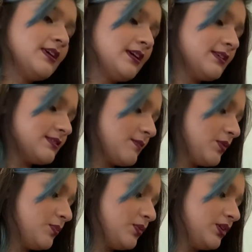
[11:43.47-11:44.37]
So I'm gonna
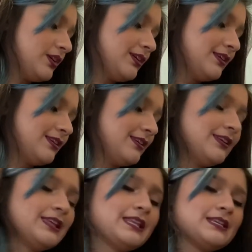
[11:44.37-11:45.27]
put
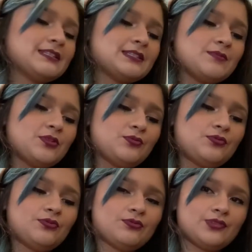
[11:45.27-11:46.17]
the blue
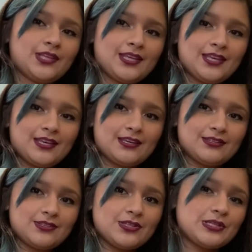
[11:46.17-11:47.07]

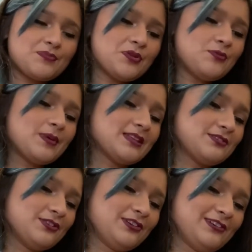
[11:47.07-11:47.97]
into the blue
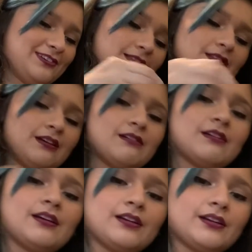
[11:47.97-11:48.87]
batter.
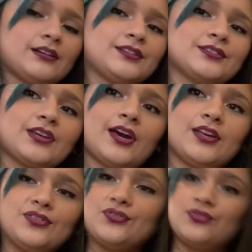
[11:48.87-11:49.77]
And I
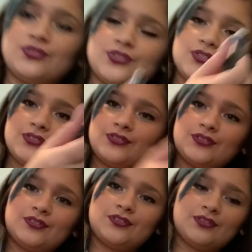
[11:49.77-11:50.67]
use
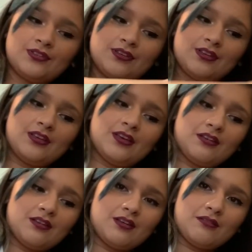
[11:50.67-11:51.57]

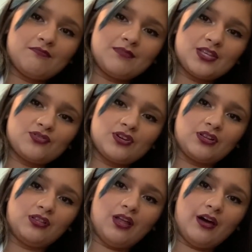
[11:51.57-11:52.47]
a metric
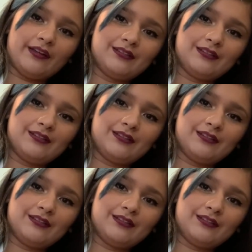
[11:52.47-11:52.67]
lot